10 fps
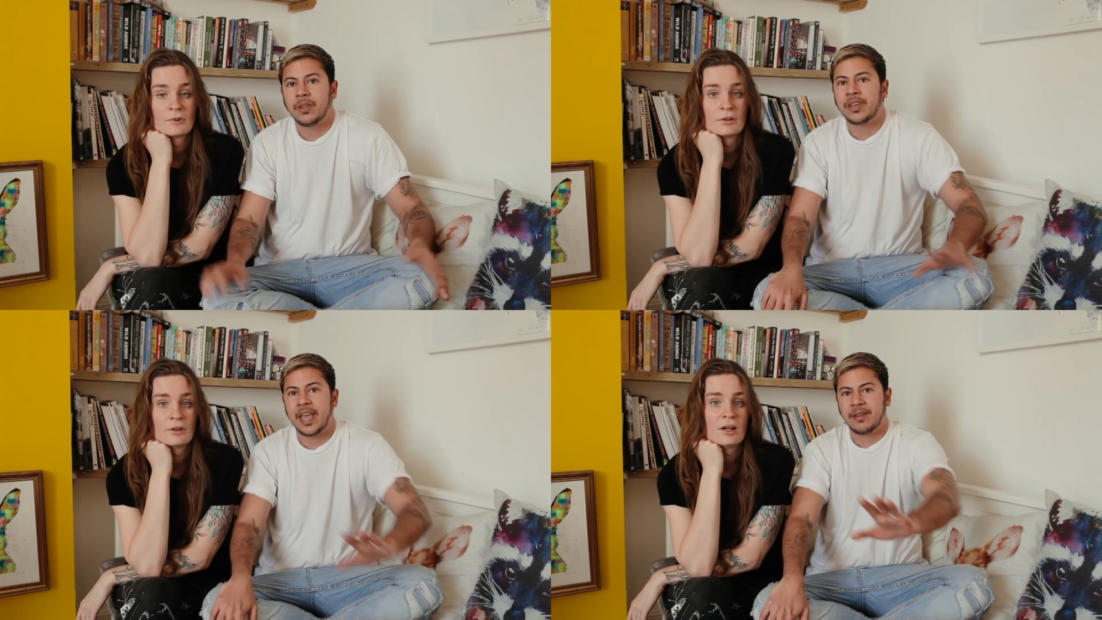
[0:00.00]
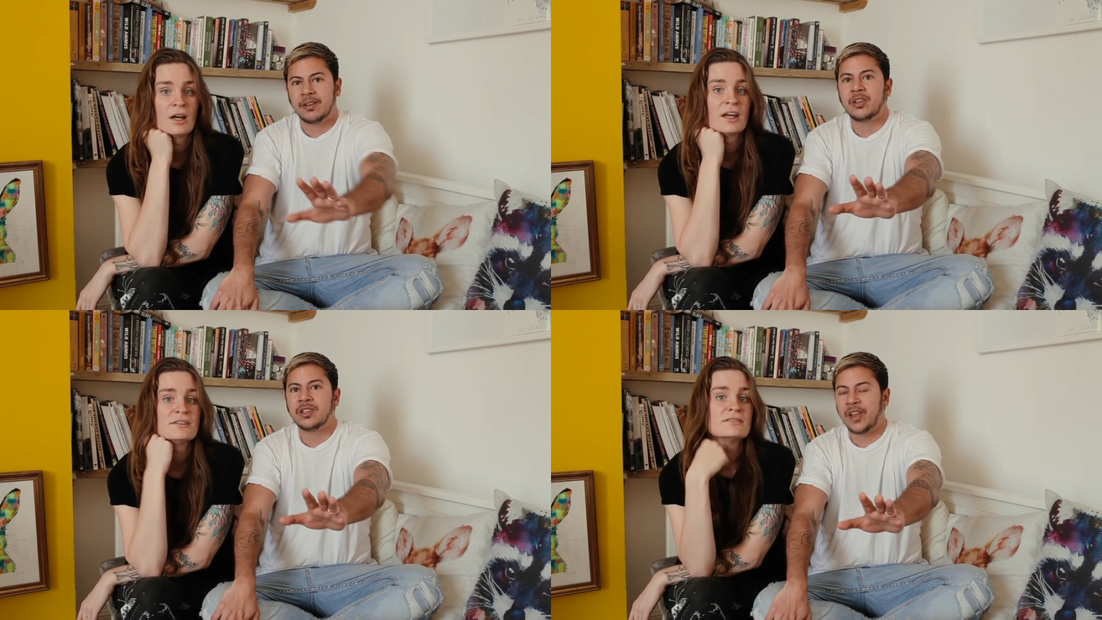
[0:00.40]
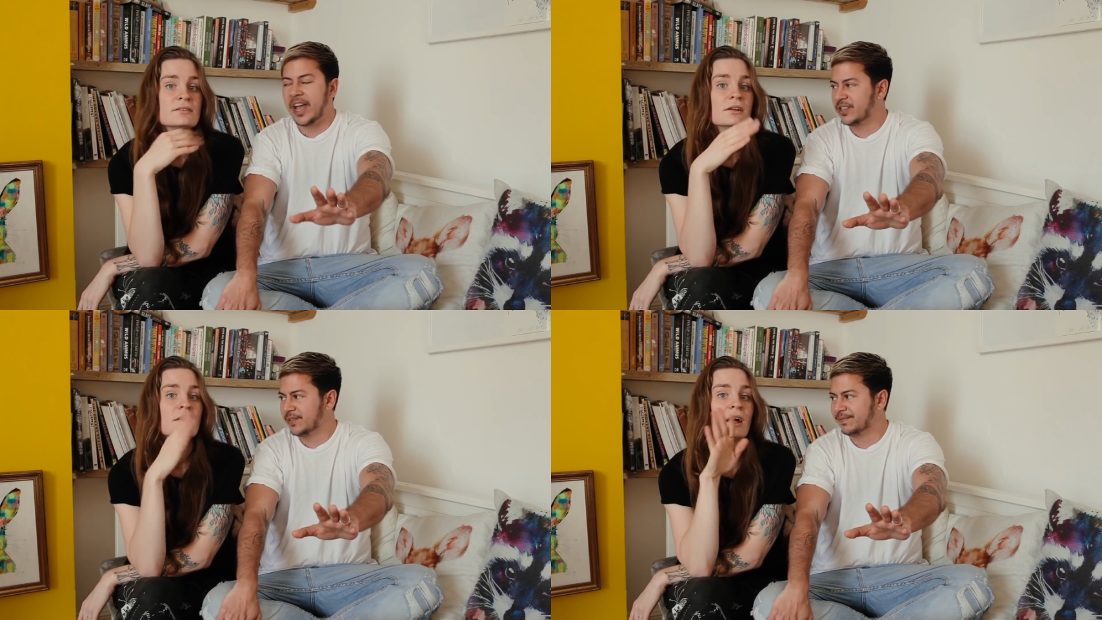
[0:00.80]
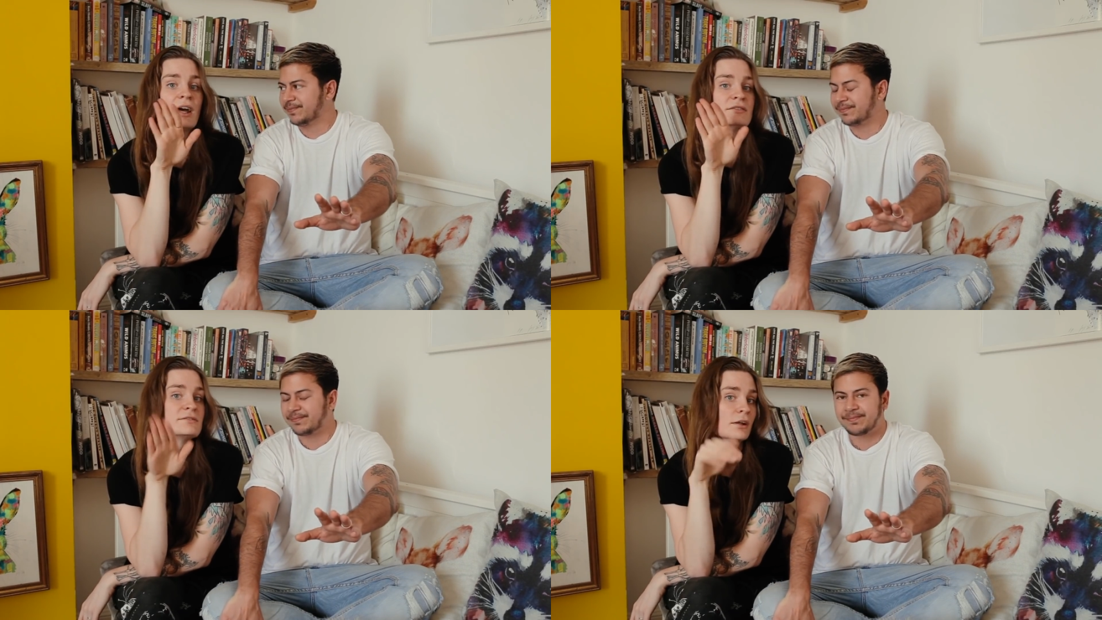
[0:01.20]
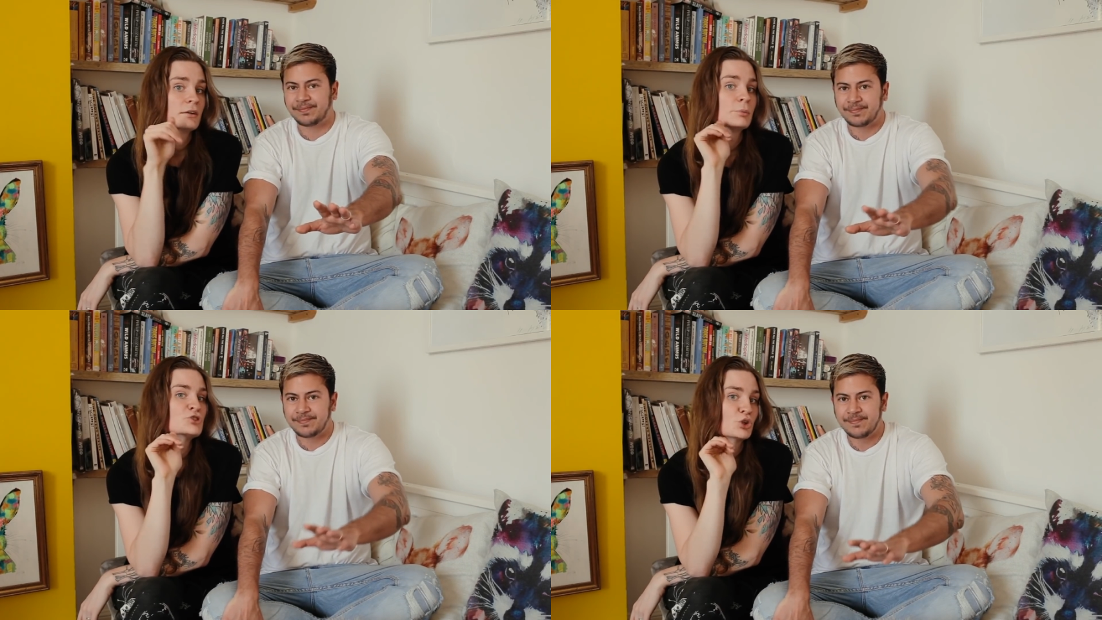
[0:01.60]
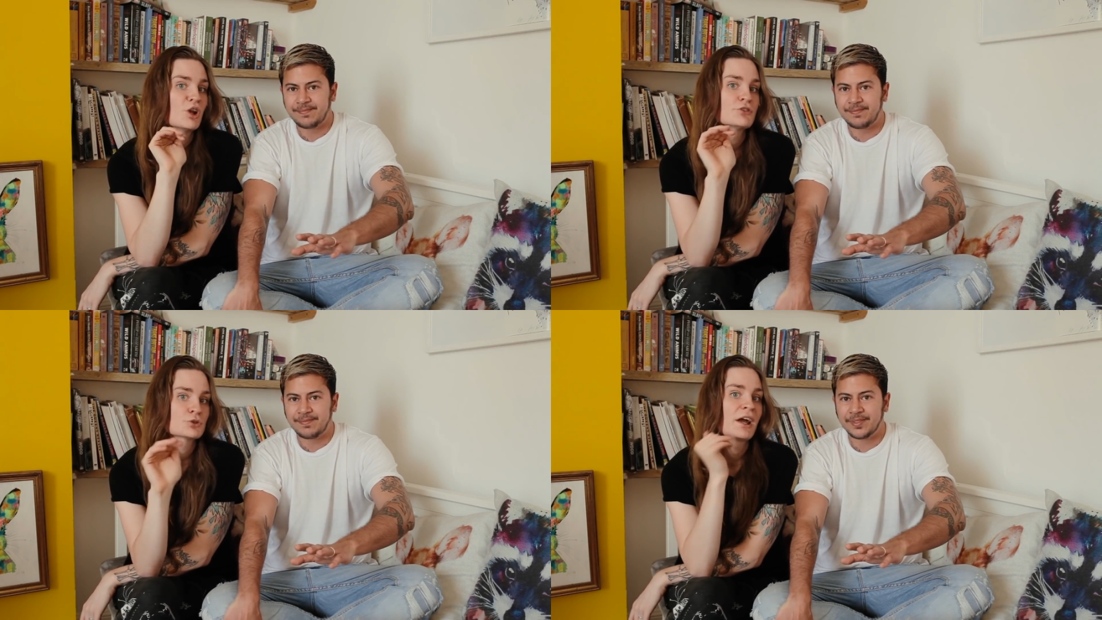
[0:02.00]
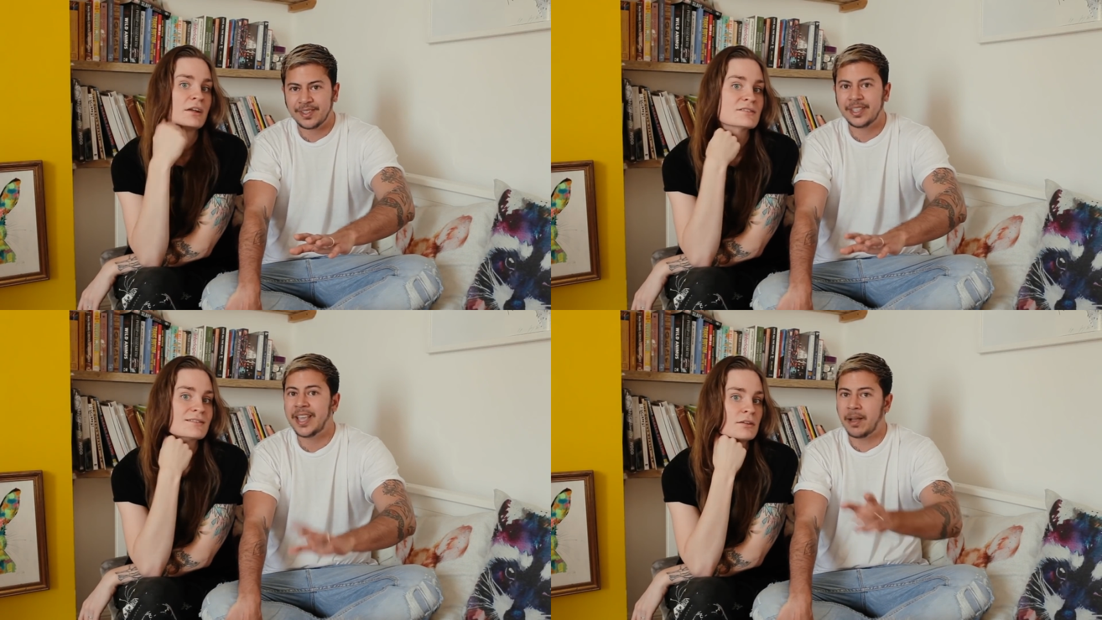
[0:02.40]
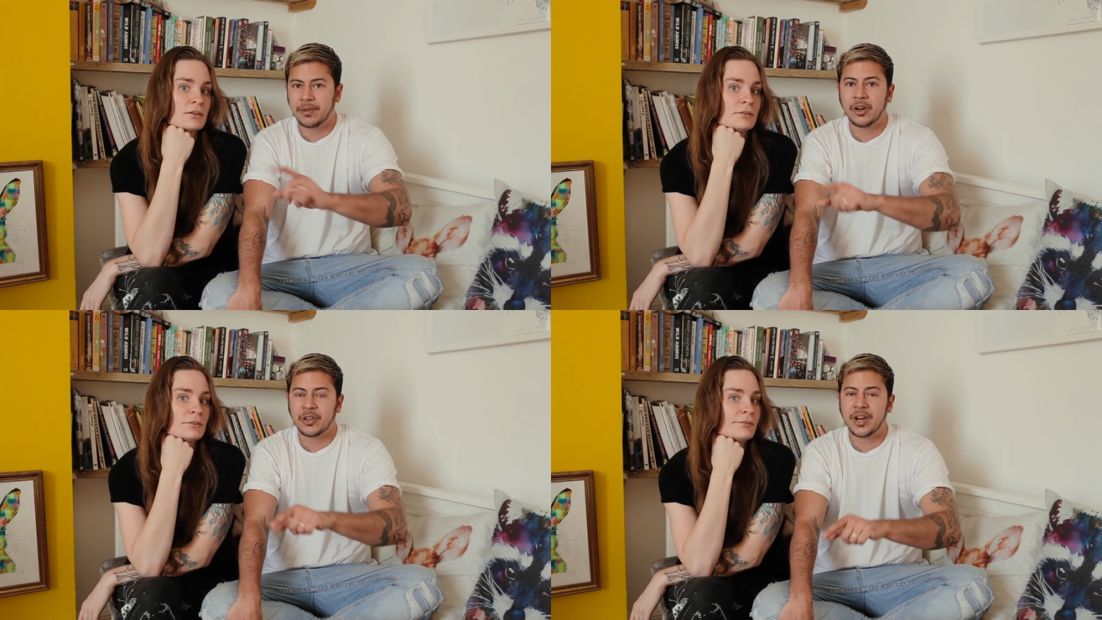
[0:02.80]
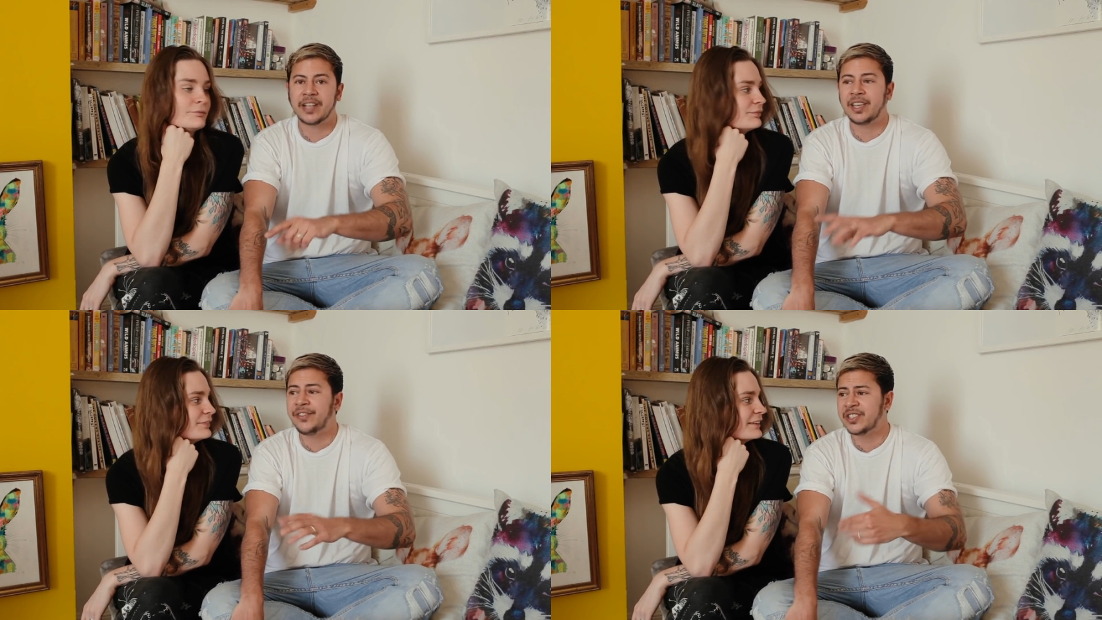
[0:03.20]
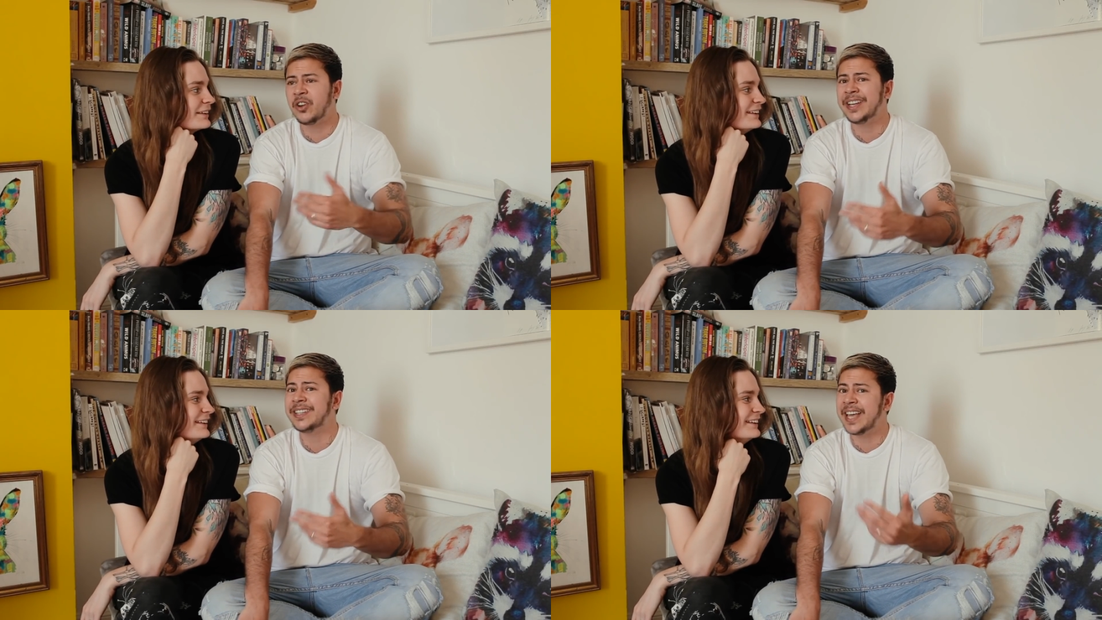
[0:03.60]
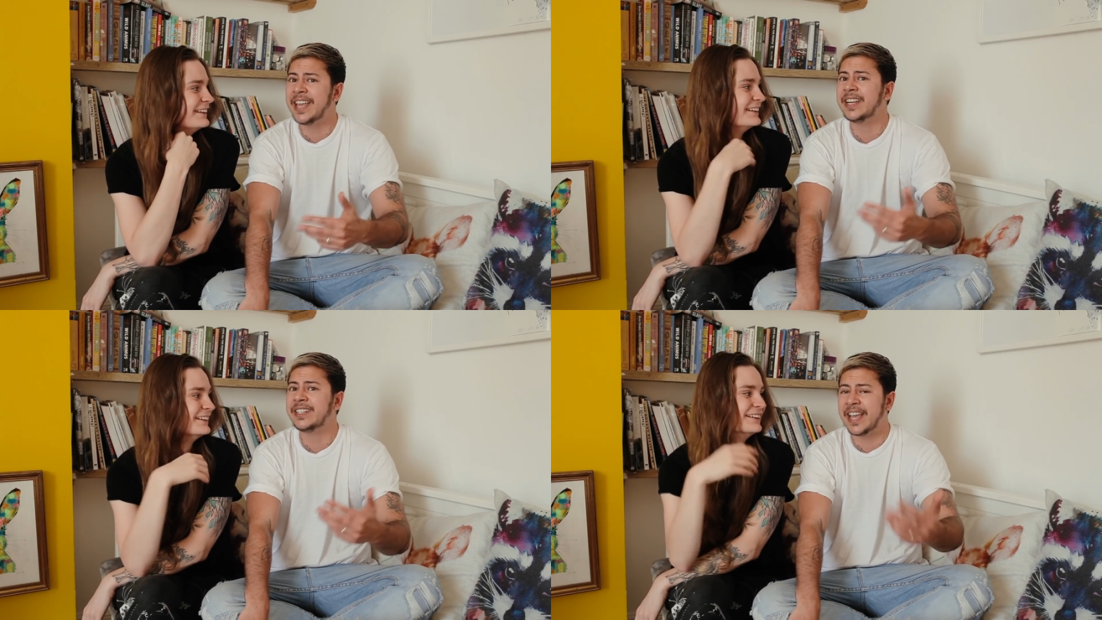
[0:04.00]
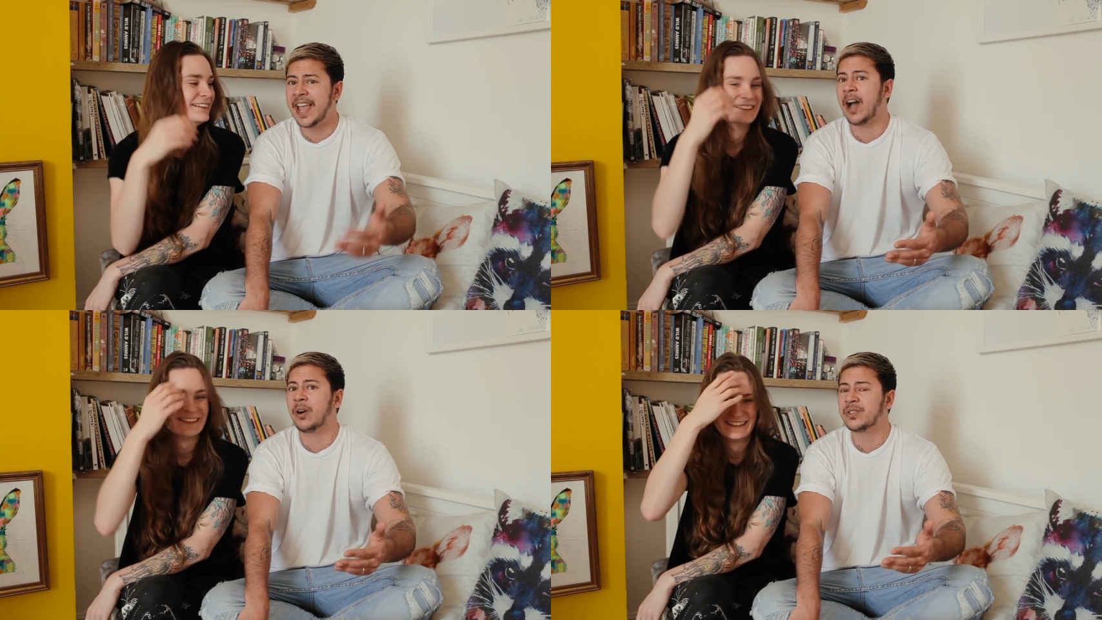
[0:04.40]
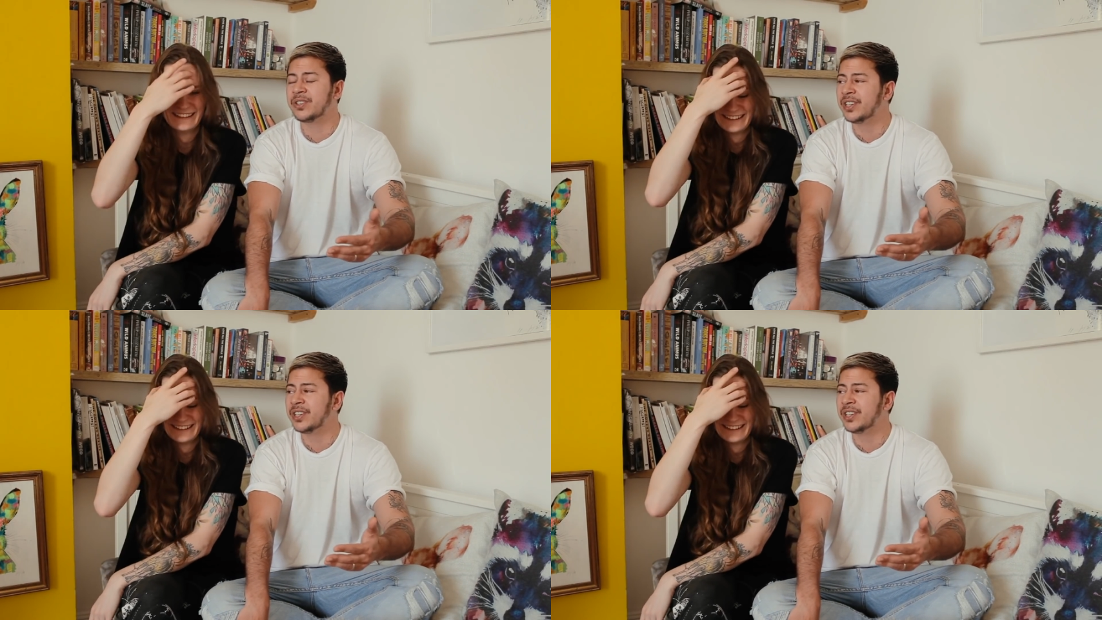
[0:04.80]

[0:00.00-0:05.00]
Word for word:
Speaker 1: Okay, I newsflash. to,
Speaker 2: I hate to tell you, but you're not trans.
Speaker 1: Yeah, you're not trans. If it's not in day in, day out,